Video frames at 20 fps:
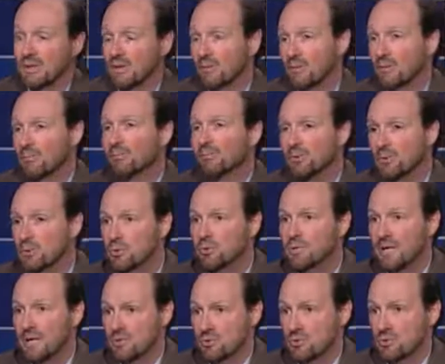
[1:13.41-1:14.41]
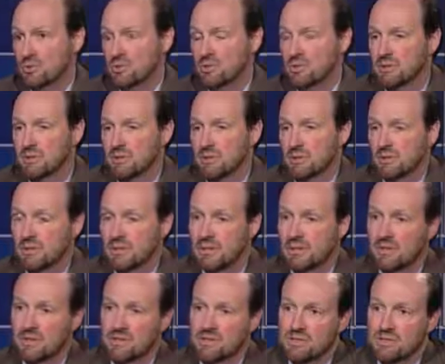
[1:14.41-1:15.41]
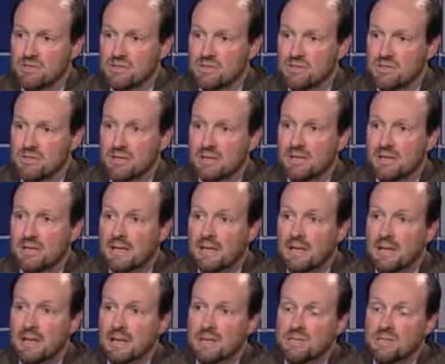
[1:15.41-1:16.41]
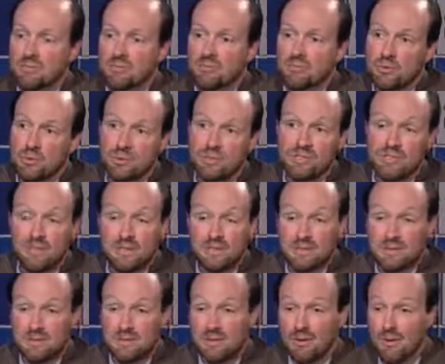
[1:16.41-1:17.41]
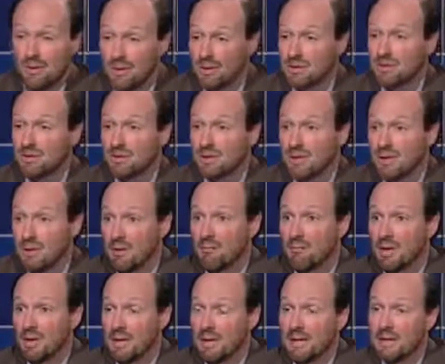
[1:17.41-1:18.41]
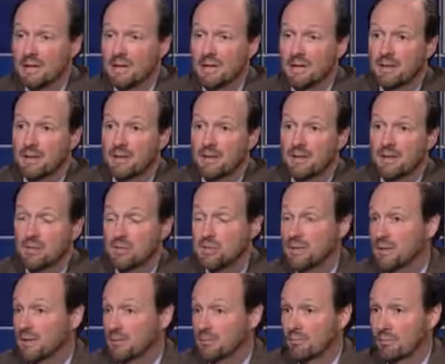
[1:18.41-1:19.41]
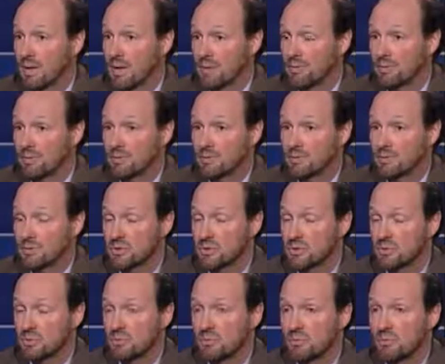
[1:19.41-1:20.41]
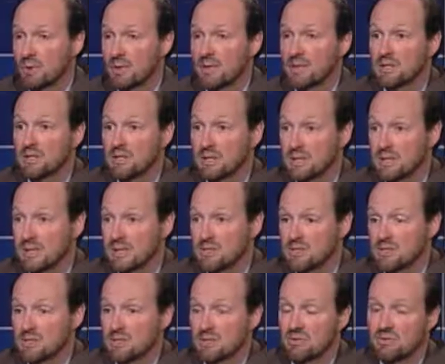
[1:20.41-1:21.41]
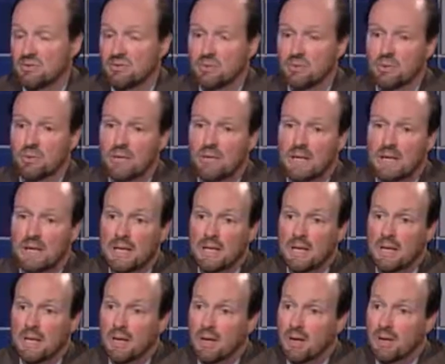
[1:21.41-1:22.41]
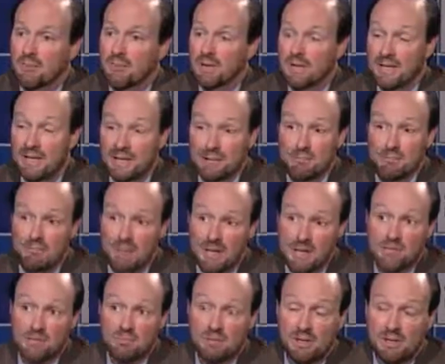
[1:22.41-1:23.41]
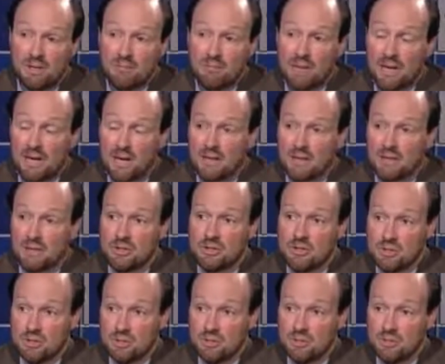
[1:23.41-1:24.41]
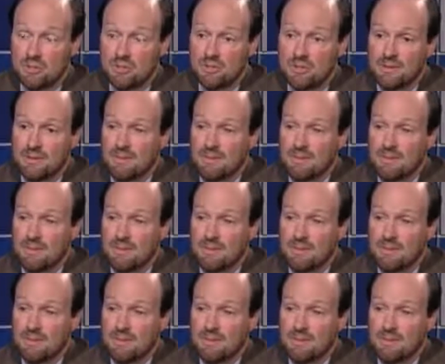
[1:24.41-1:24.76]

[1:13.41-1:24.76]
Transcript: They call them food deserts in certain areas of the state. So food is hard to come by. There's not proper supermarkets and access to food. And that has a big impact on students.